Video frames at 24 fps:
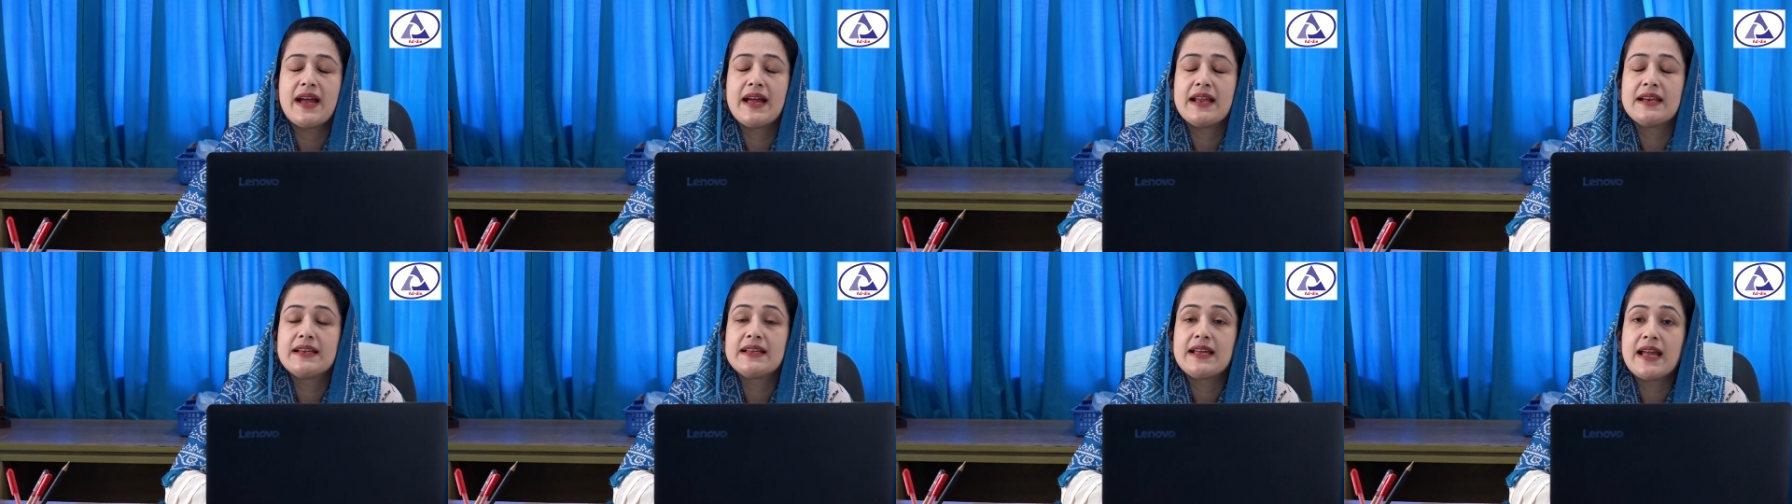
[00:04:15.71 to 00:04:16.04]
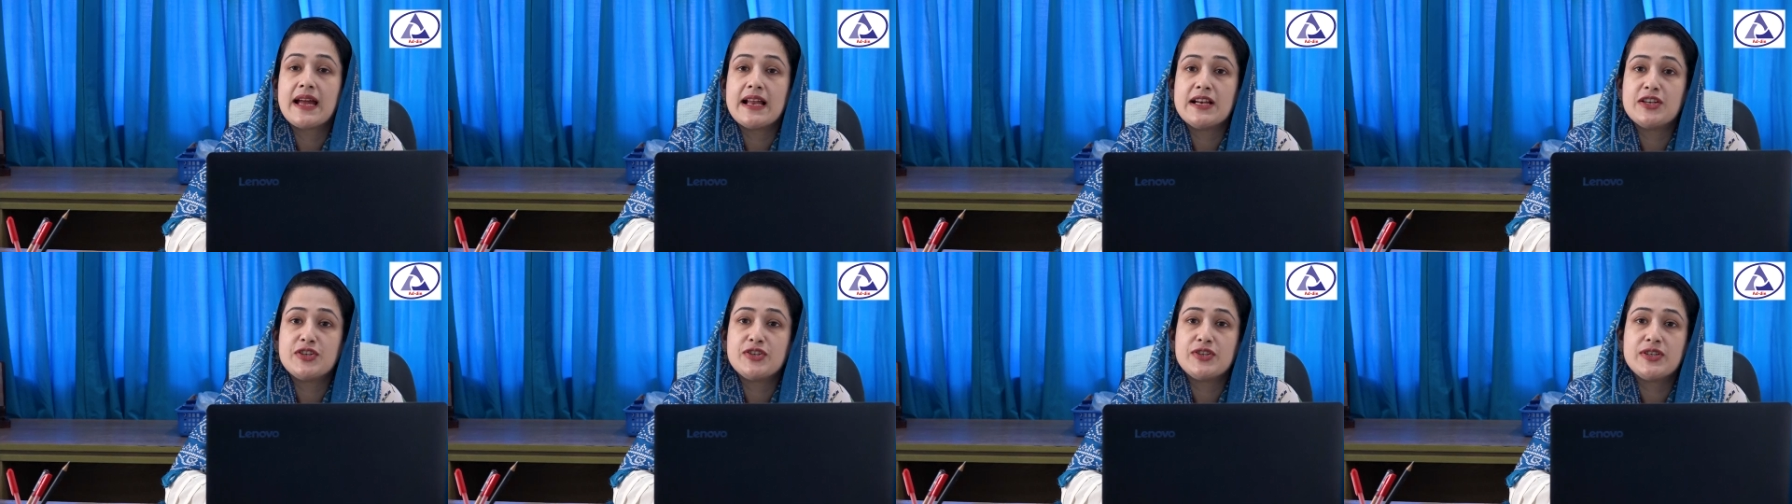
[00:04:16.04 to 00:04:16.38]
and
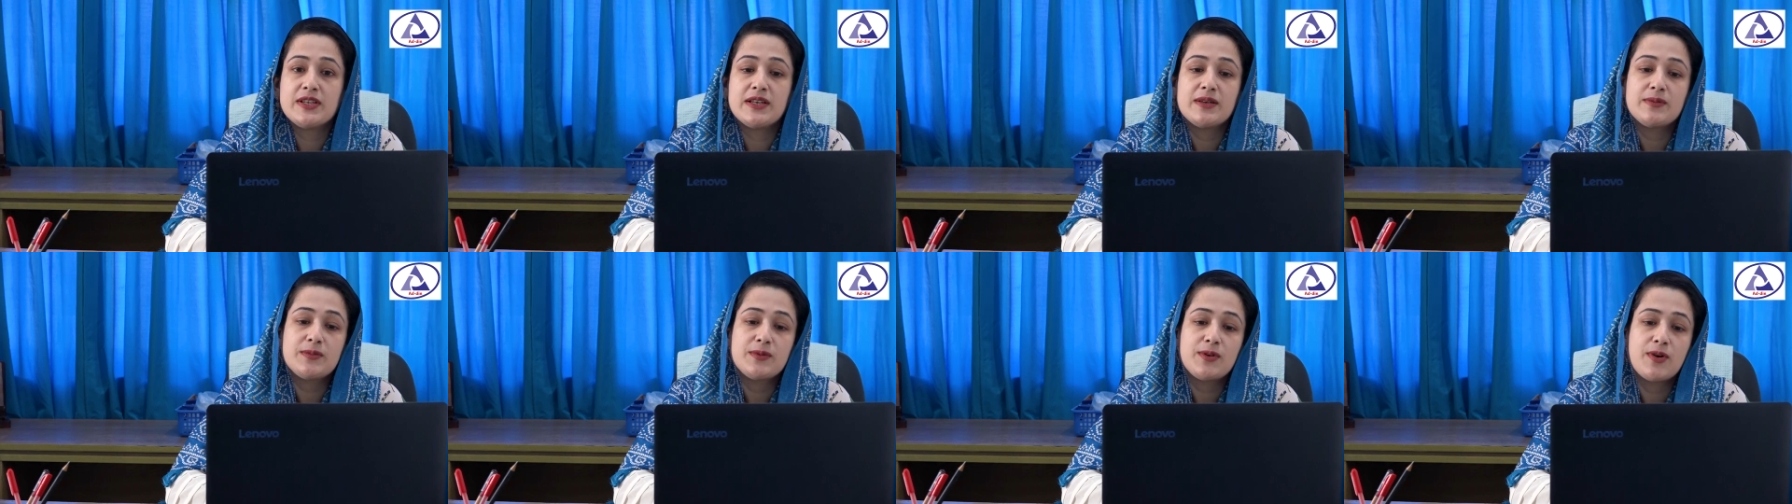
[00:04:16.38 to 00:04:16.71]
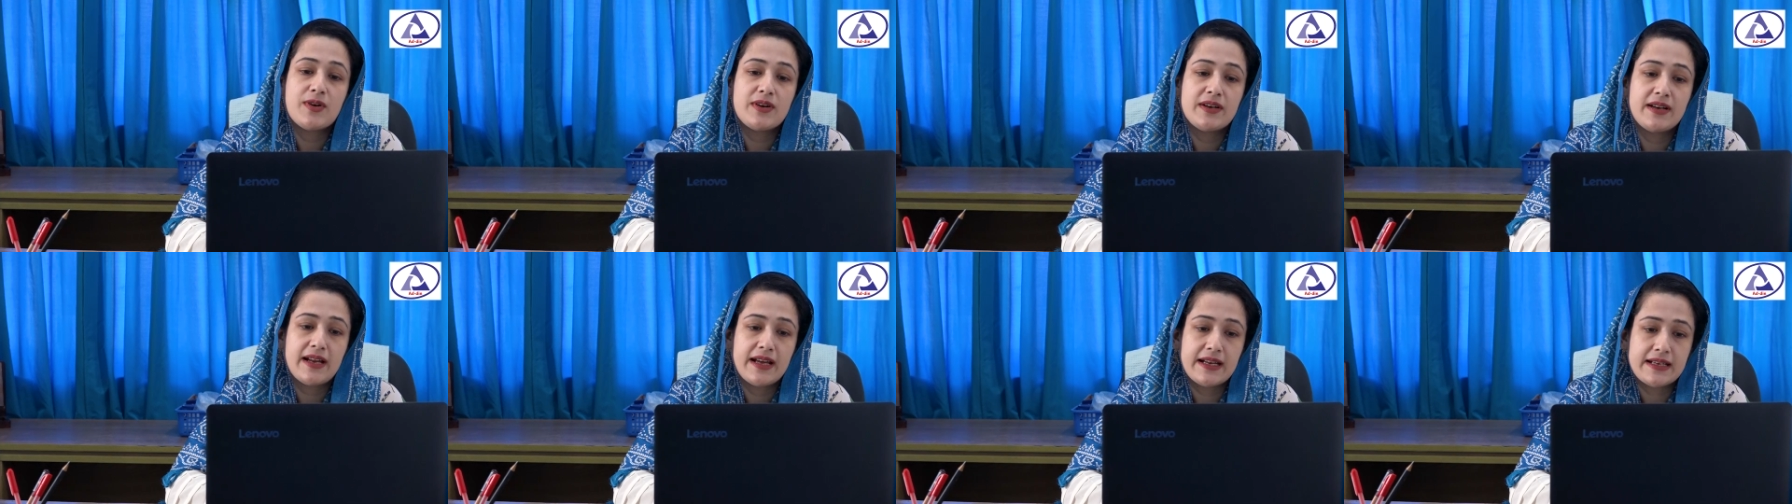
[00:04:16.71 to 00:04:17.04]
calcium
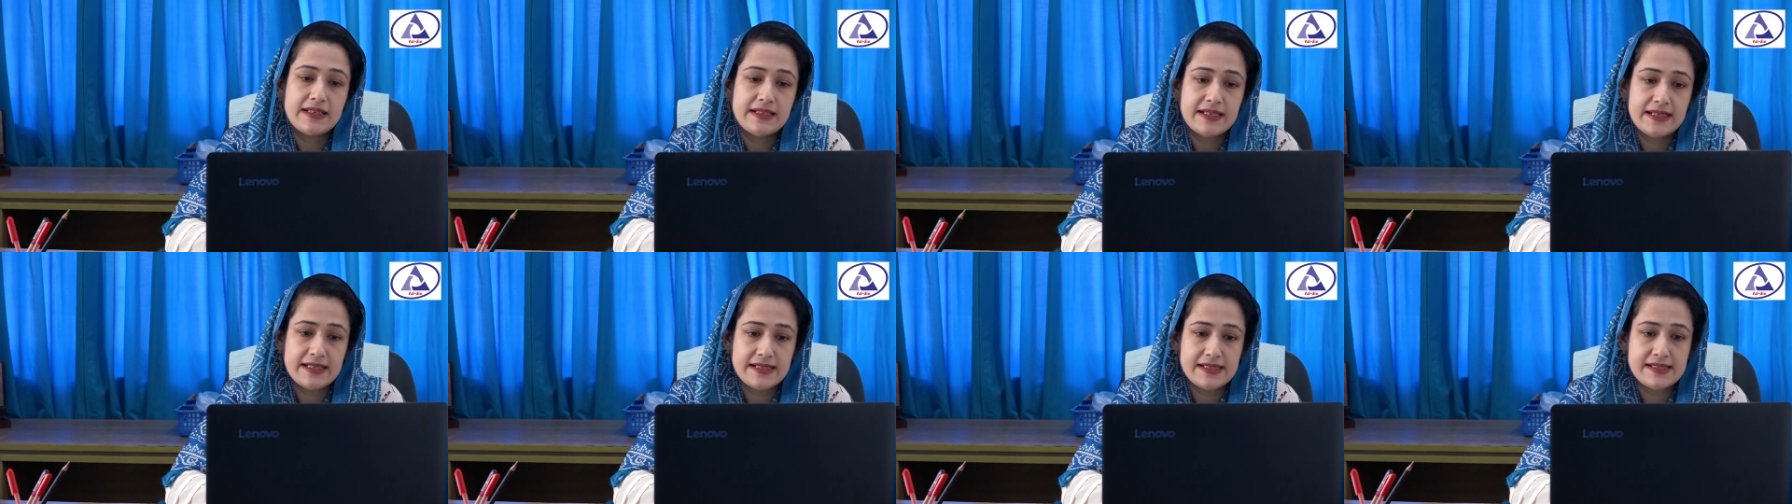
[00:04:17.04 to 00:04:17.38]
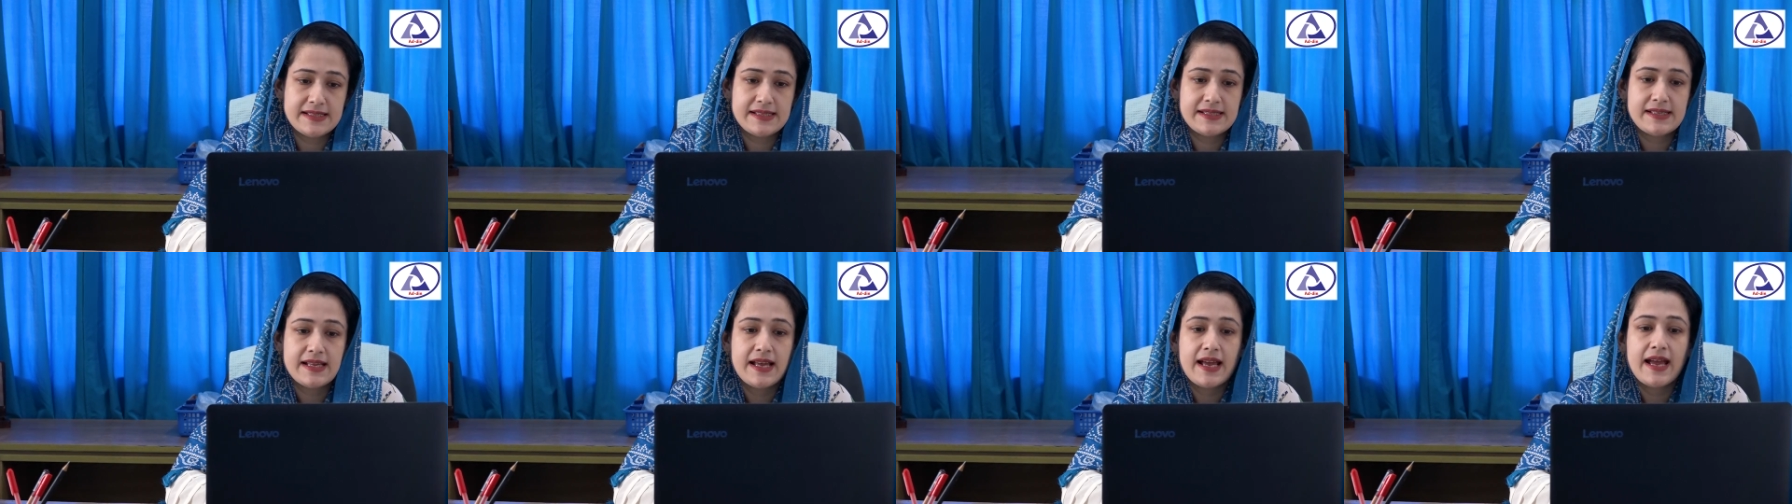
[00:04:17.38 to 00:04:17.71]

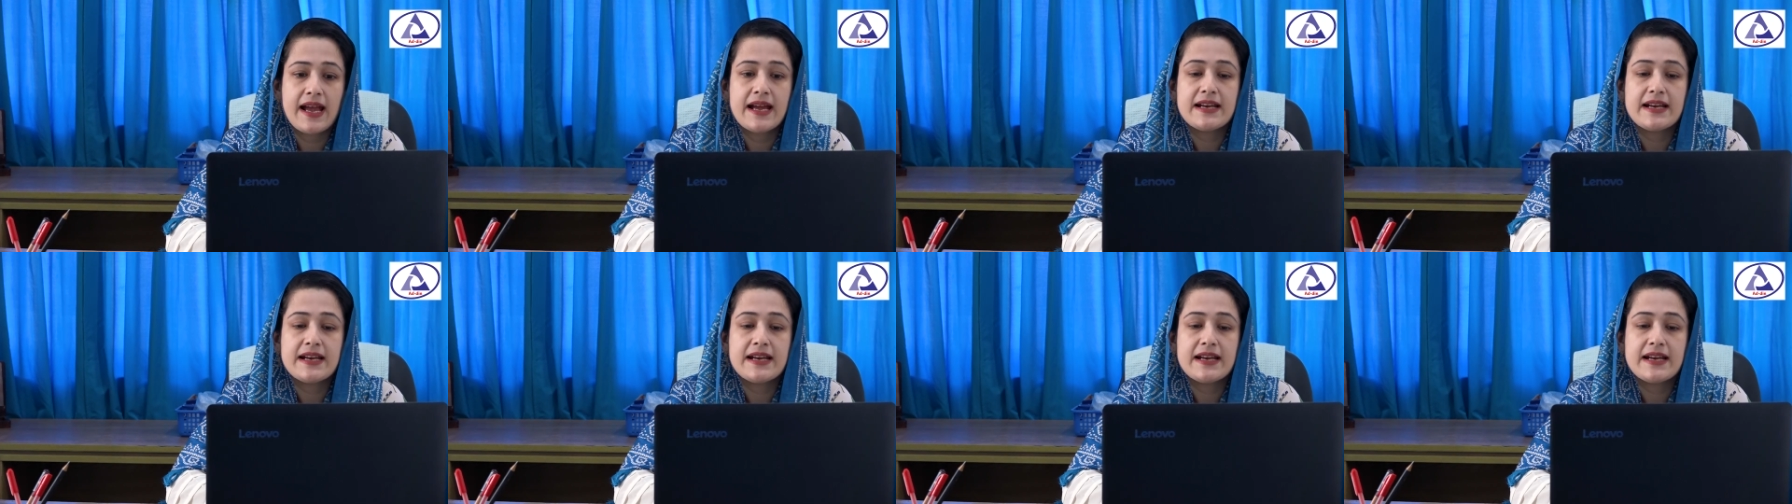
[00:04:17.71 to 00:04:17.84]
conductance.